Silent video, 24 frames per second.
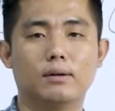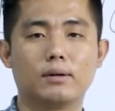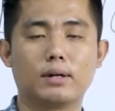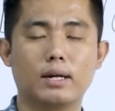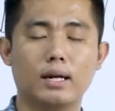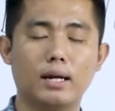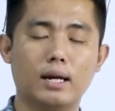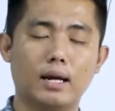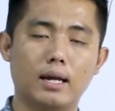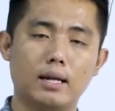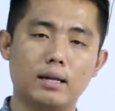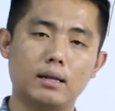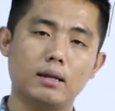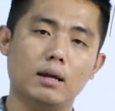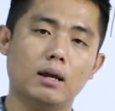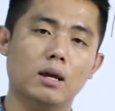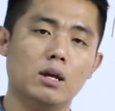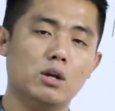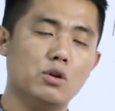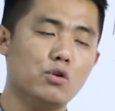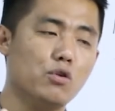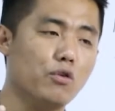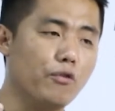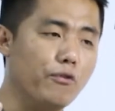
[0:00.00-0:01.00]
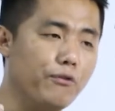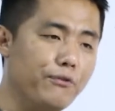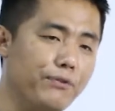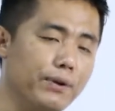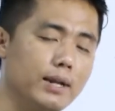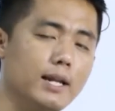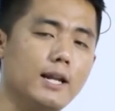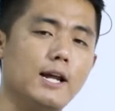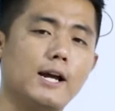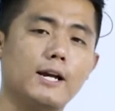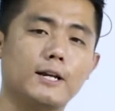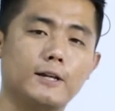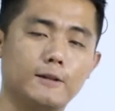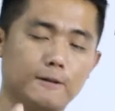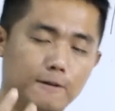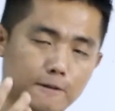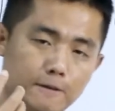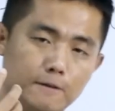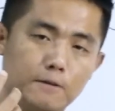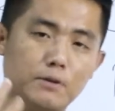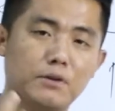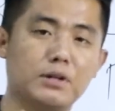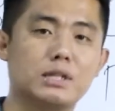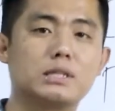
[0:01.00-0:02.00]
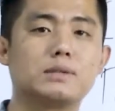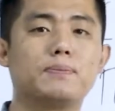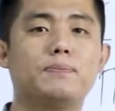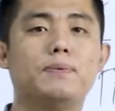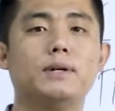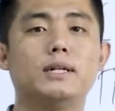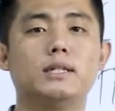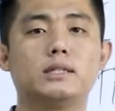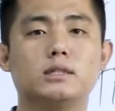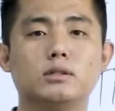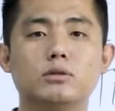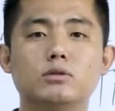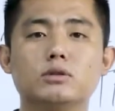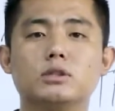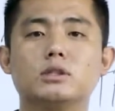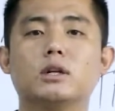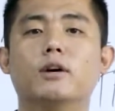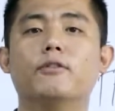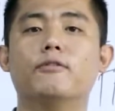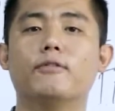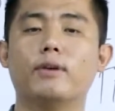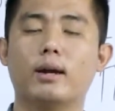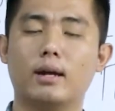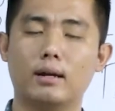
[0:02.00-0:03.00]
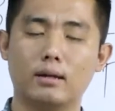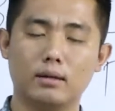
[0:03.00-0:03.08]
and you feel like you express yourself,